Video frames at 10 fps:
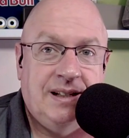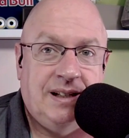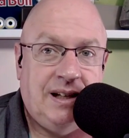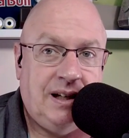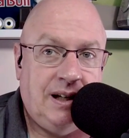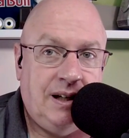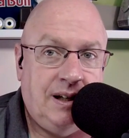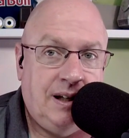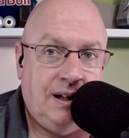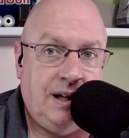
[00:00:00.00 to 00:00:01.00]
he's eight,
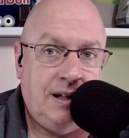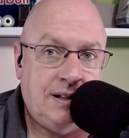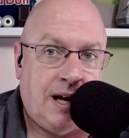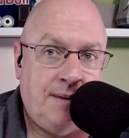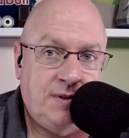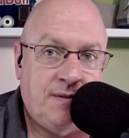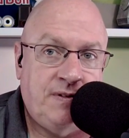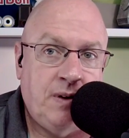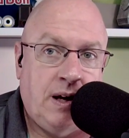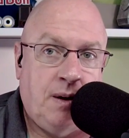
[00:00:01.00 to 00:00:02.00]
referring eight, to. Eight times of
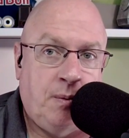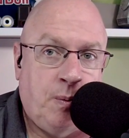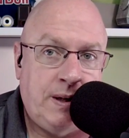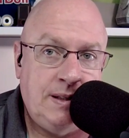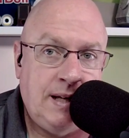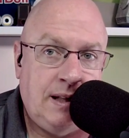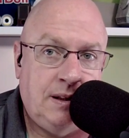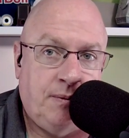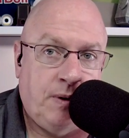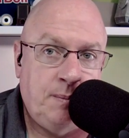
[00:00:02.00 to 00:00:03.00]
uh, one tenth
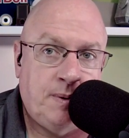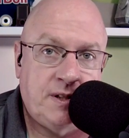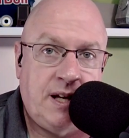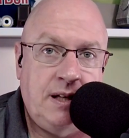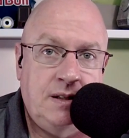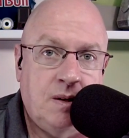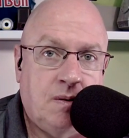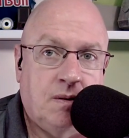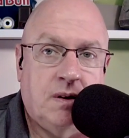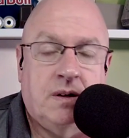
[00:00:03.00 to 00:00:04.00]
of one percent,
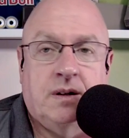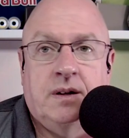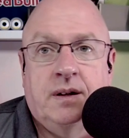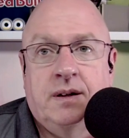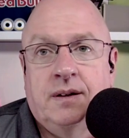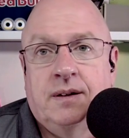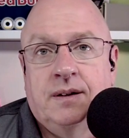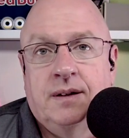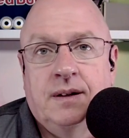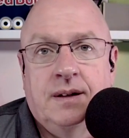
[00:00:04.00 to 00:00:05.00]
or
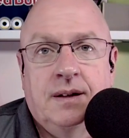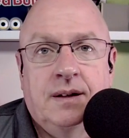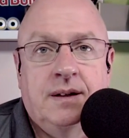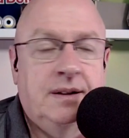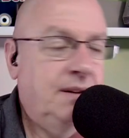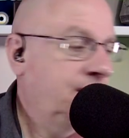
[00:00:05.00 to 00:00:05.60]
right?